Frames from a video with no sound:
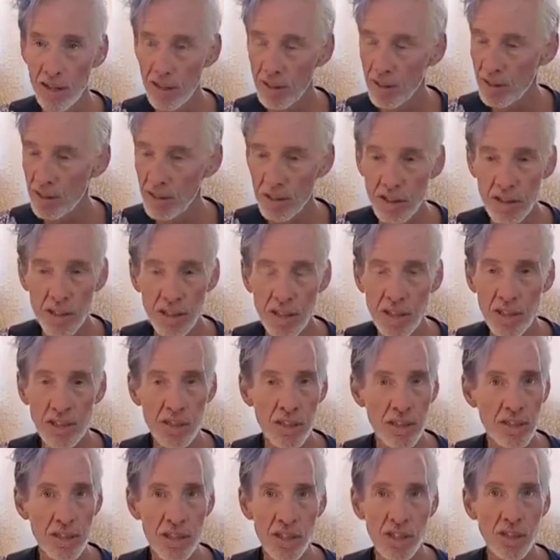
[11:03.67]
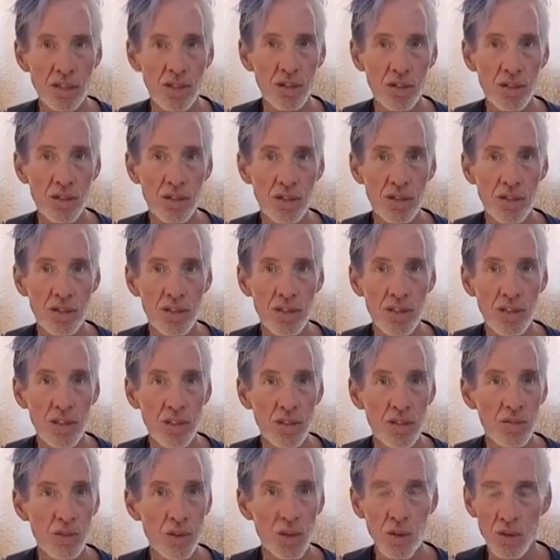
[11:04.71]
And it's, it's, it's essential.
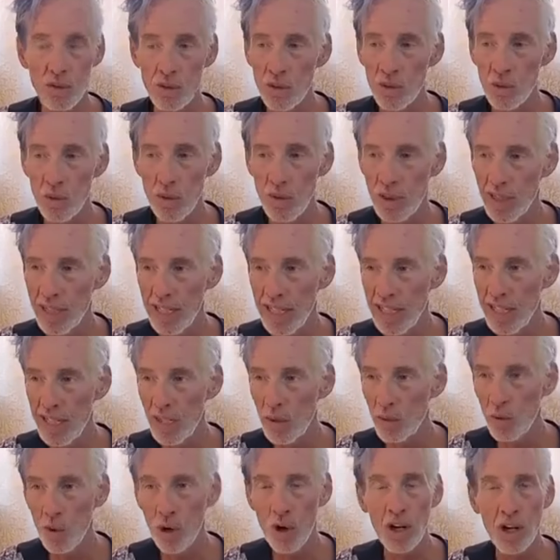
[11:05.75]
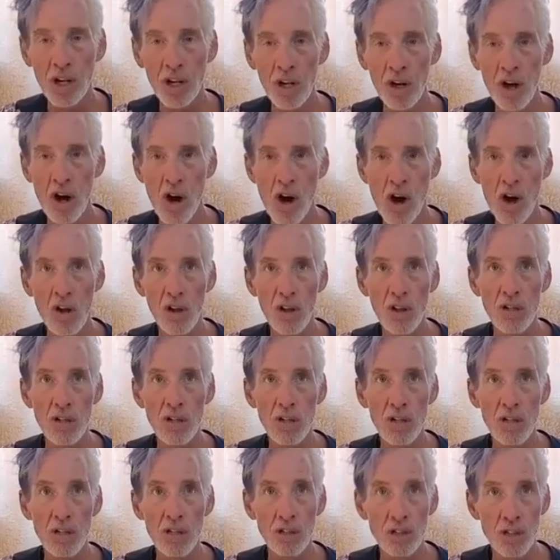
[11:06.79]
You know, if you don't do any work at
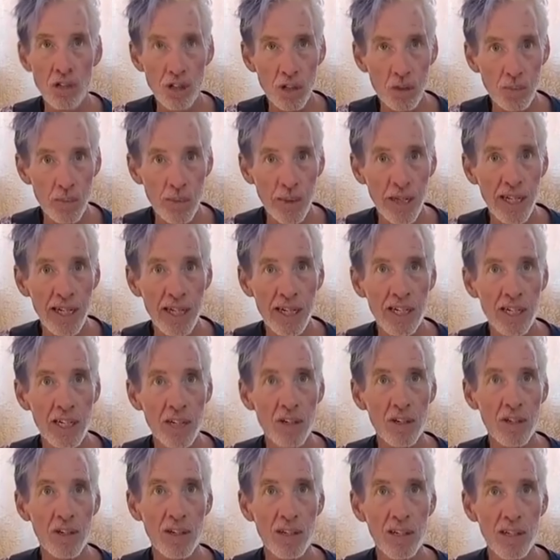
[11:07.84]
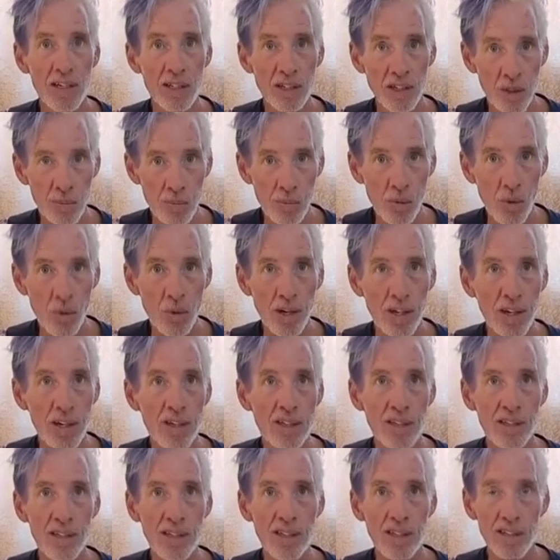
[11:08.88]
all, just being here and
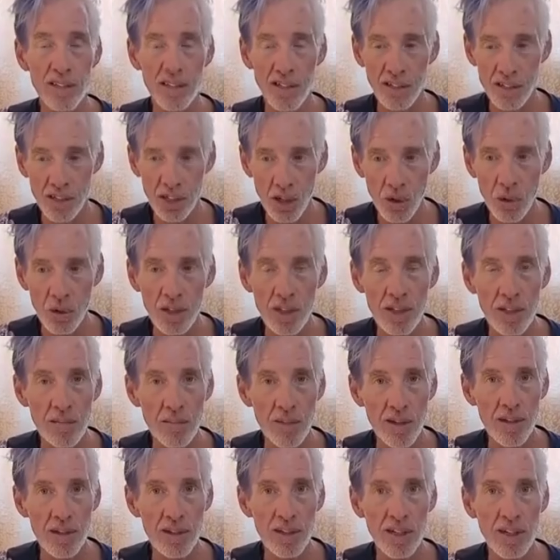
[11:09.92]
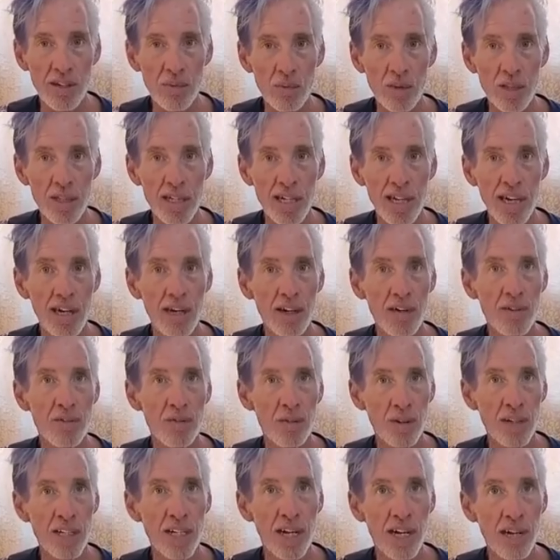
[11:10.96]
supporting and, and showing them that, that we
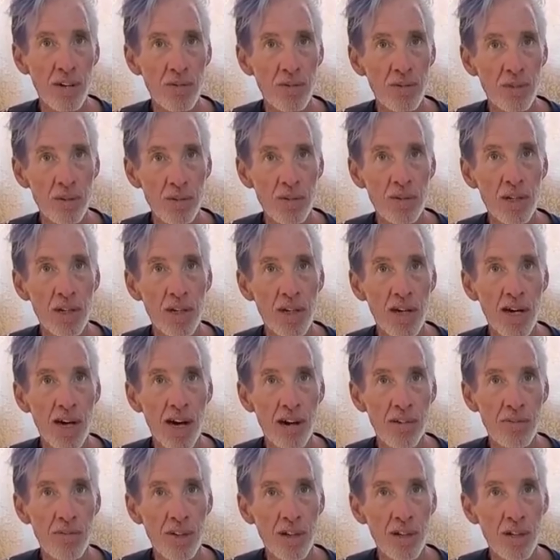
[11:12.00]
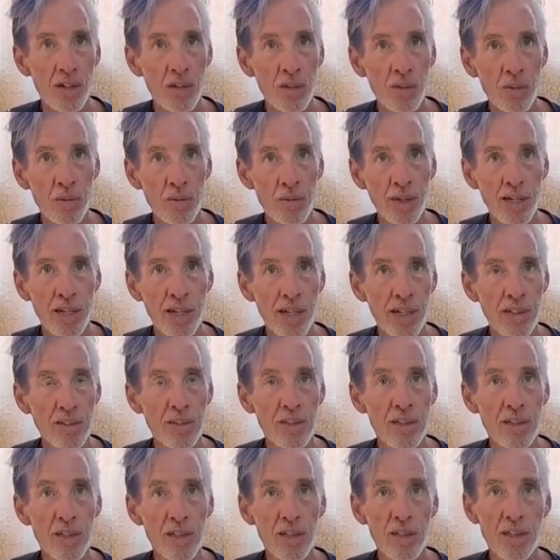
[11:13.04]
care, we care for our fellow human
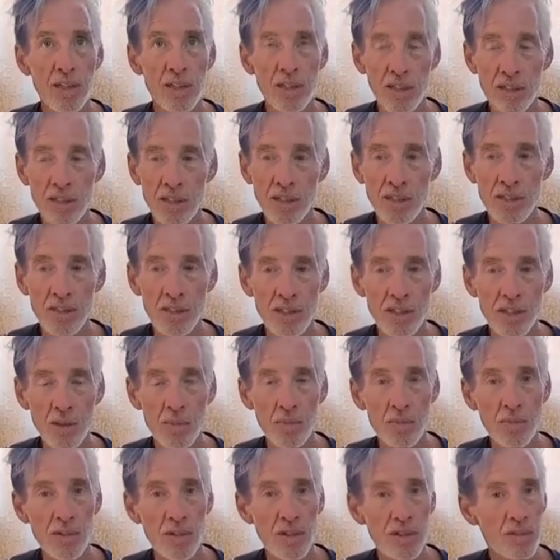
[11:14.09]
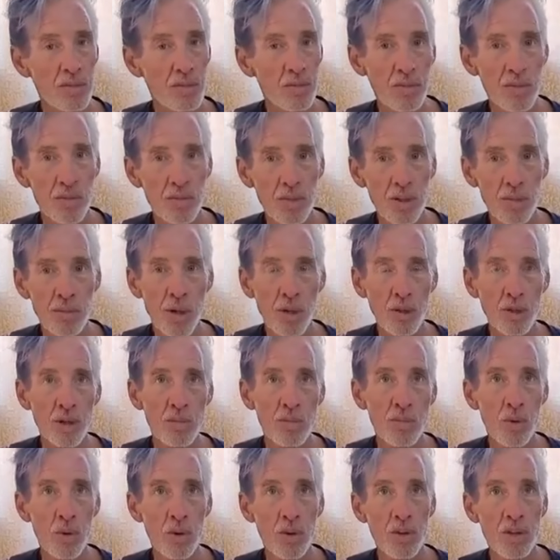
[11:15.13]
beings. Is, is, is the
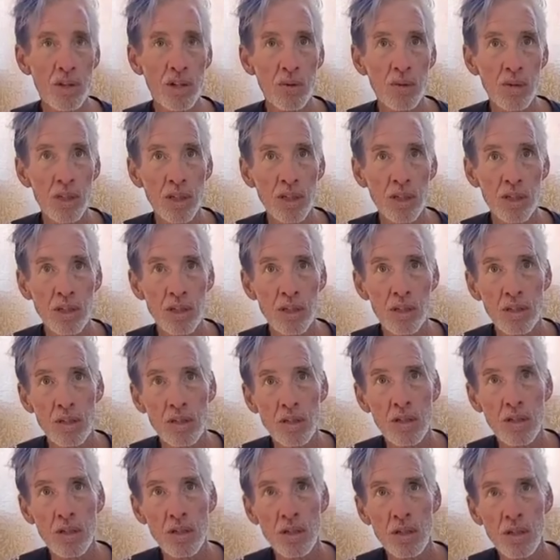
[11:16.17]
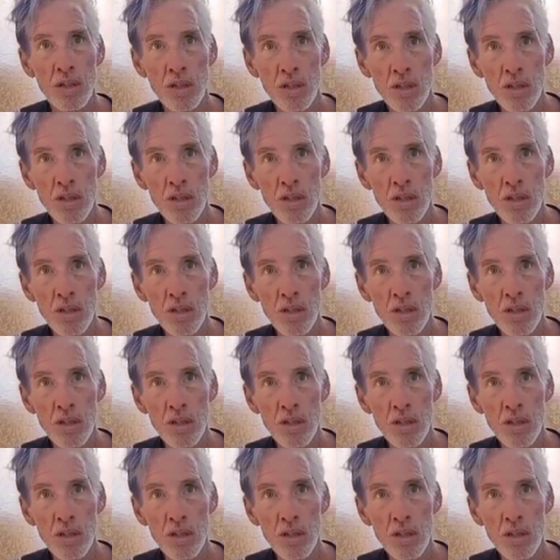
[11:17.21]
most important thing we can do.